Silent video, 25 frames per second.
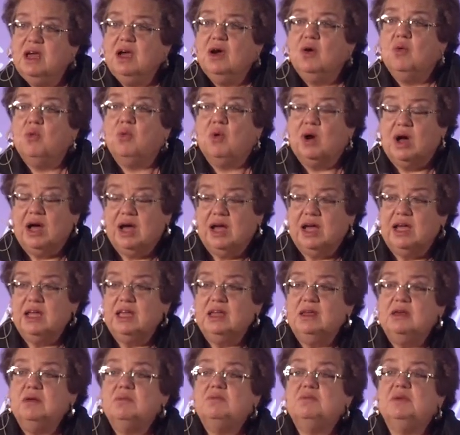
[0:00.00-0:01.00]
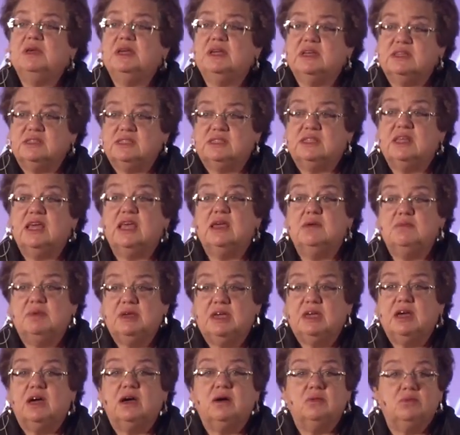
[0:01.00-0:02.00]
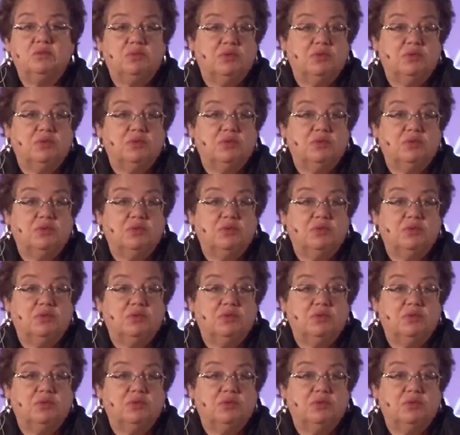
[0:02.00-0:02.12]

Why? Because they become